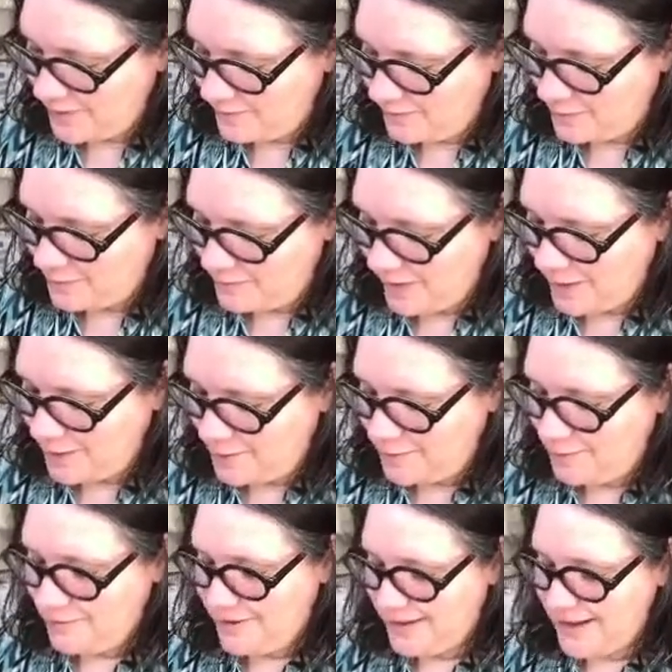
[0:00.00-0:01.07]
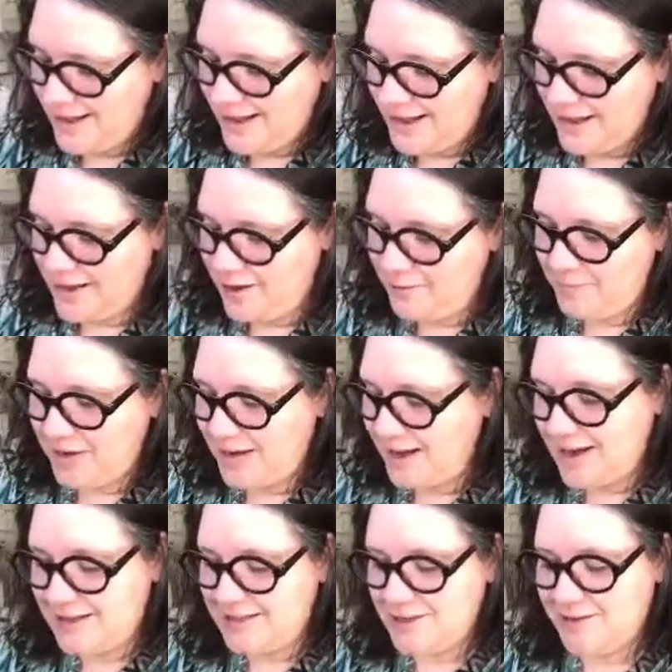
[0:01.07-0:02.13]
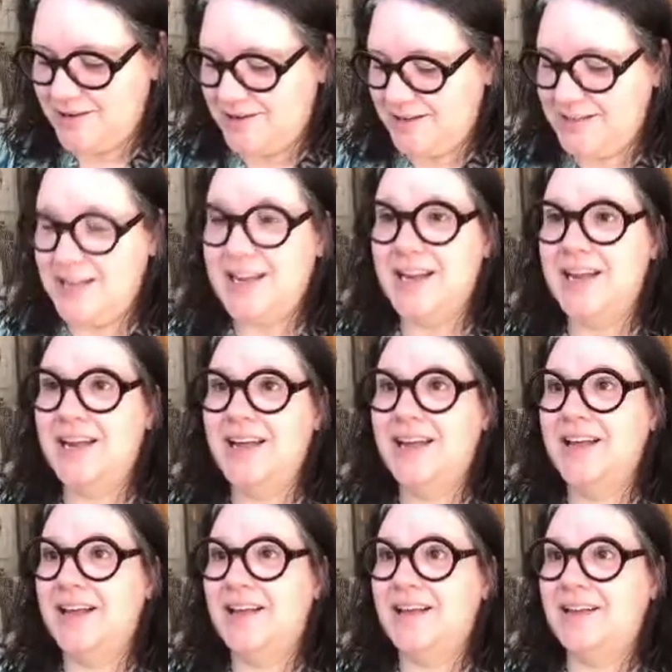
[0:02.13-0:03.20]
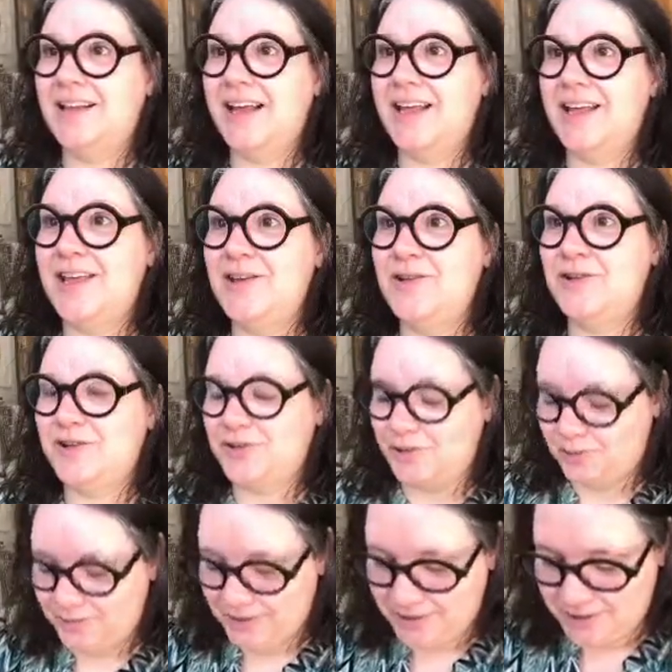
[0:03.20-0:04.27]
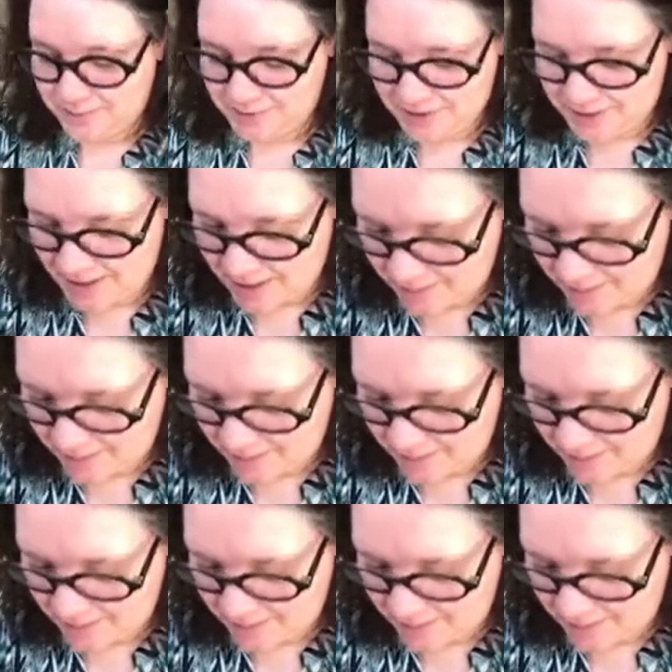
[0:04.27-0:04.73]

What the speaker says: Flamingo ink here, but as you can see, like, you could totally switch that